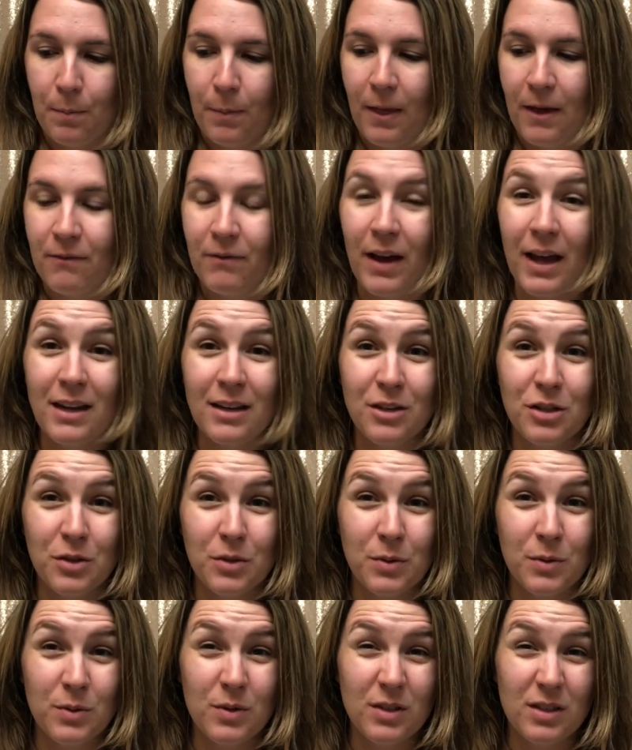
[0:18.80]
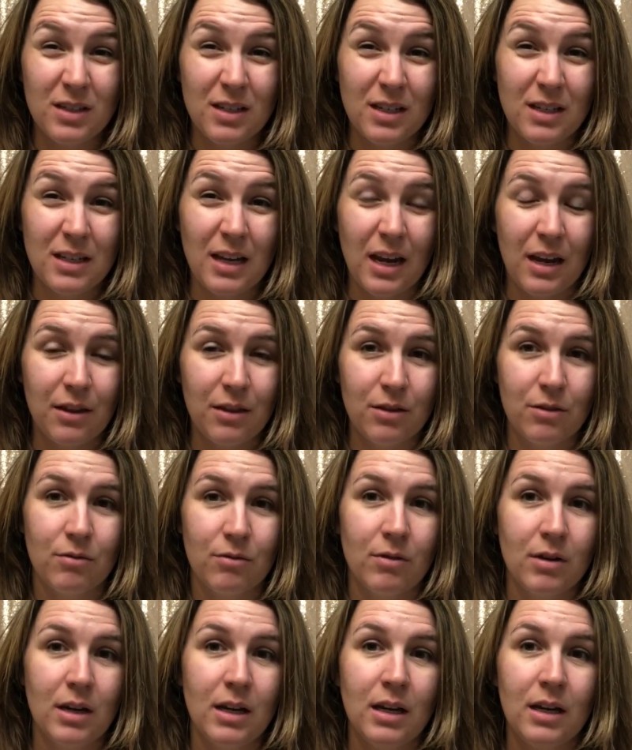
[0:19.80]
If I do to day
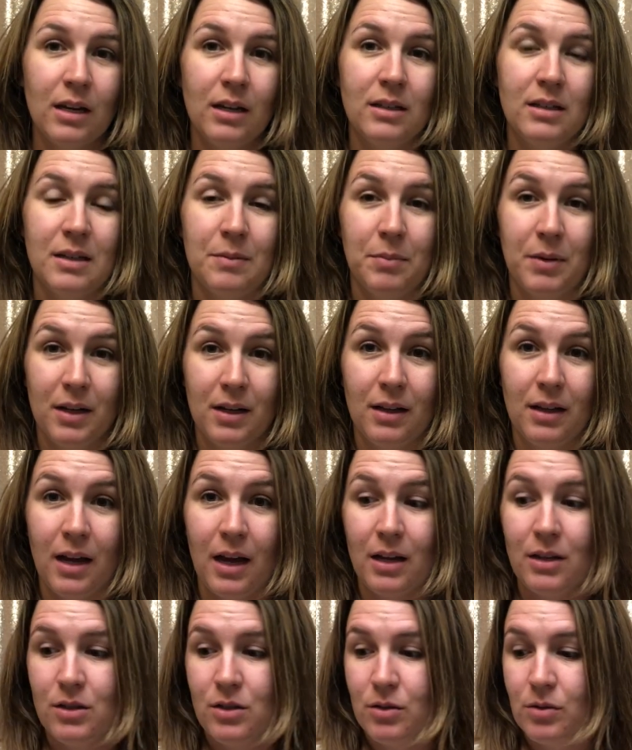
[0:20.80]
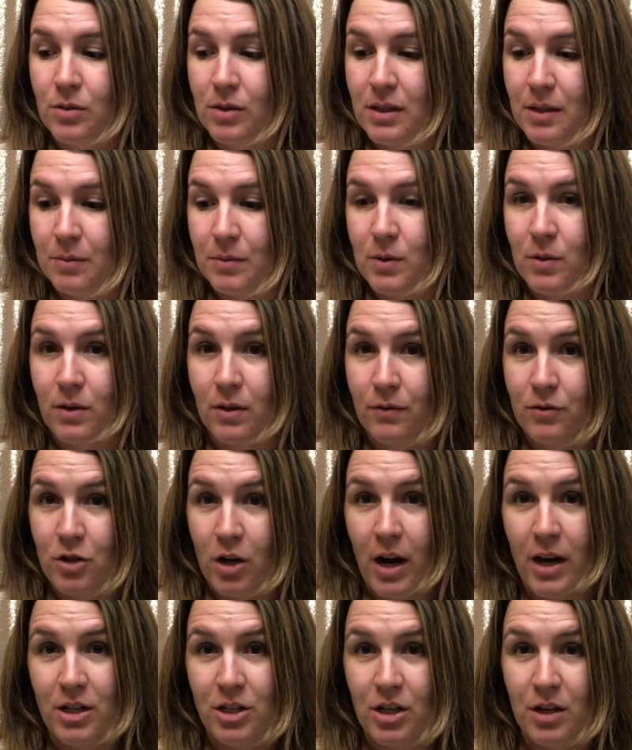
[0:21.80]
3, typically I do some sort of
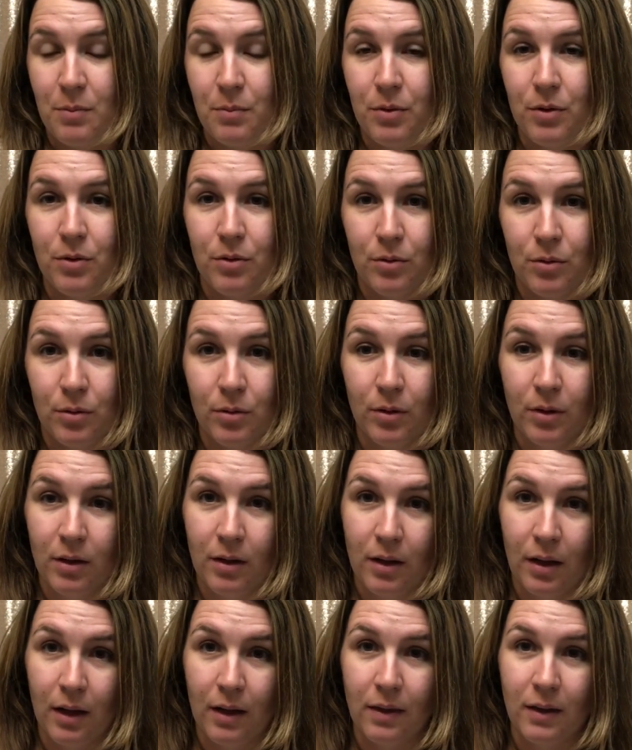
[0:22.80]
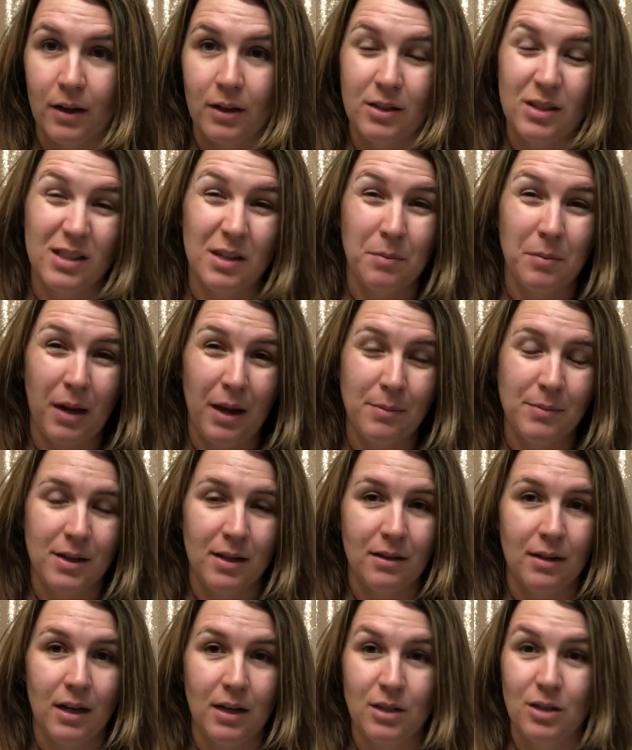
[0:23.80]
dry shampoo in there, sometimes
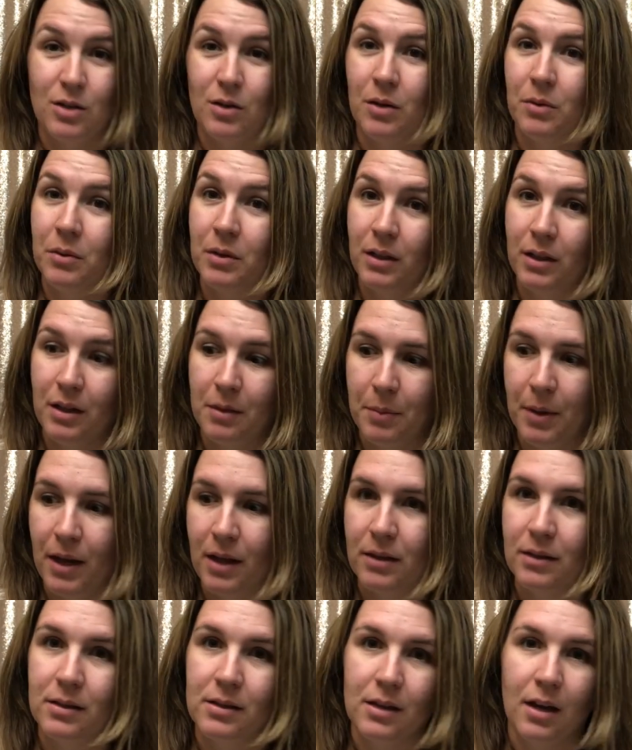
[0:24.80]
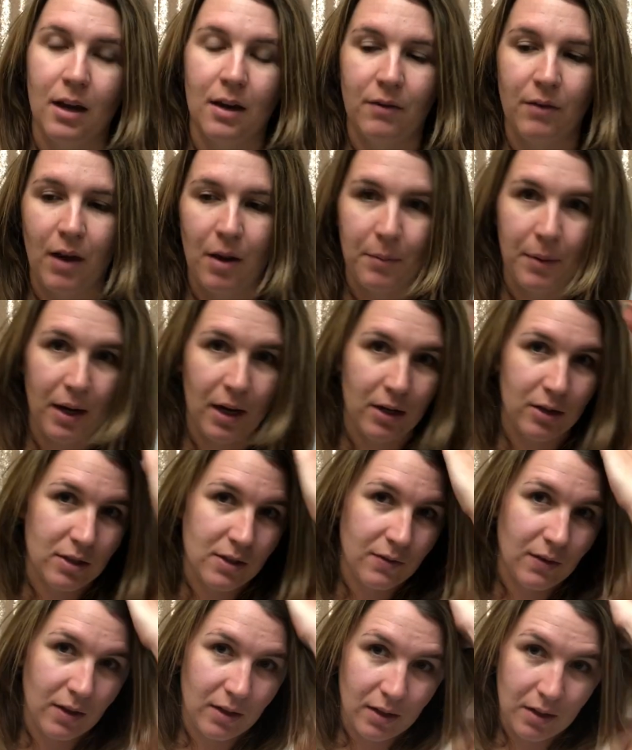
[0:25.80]
on day 2. It really depends kind of how my hair is
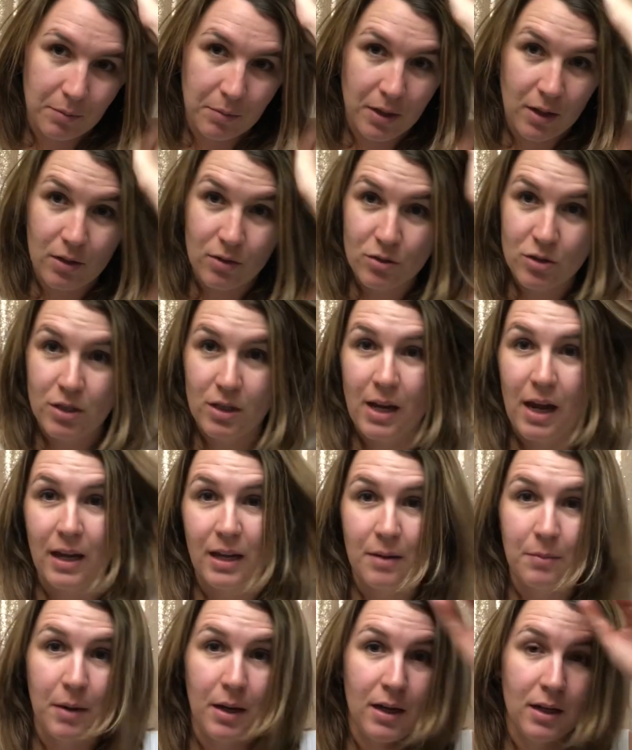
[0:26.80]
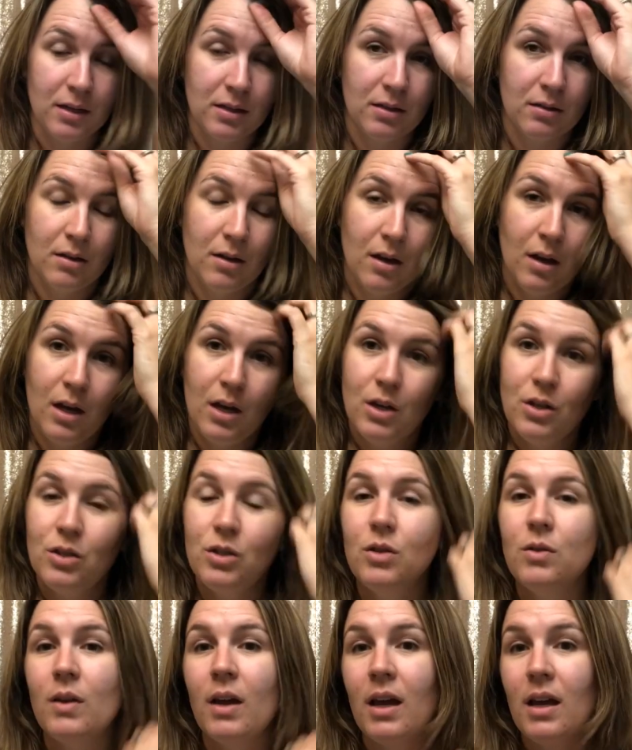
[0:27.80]
feeling, but usually I can make it
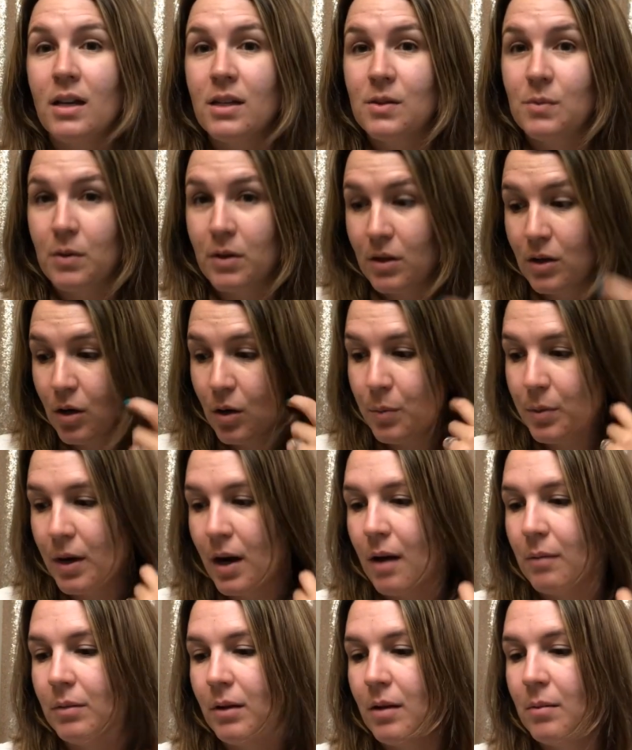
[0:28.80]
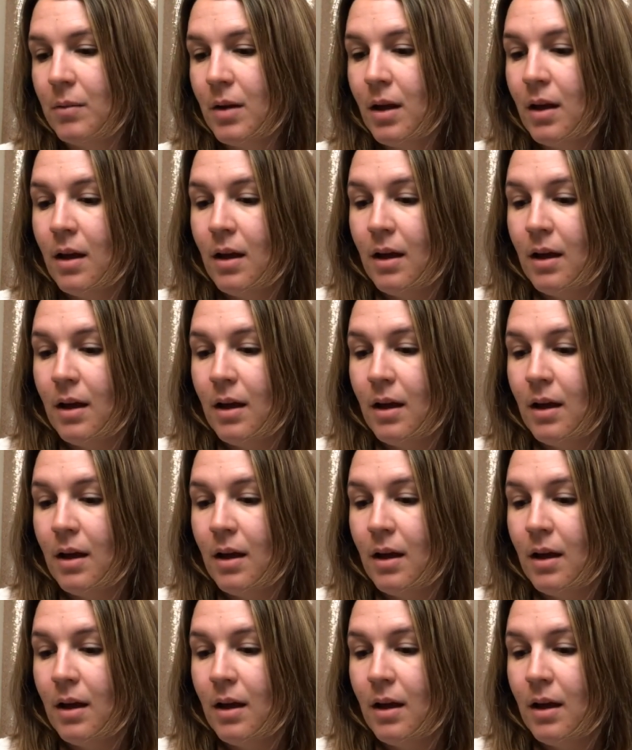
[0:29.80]
2 days with no problem.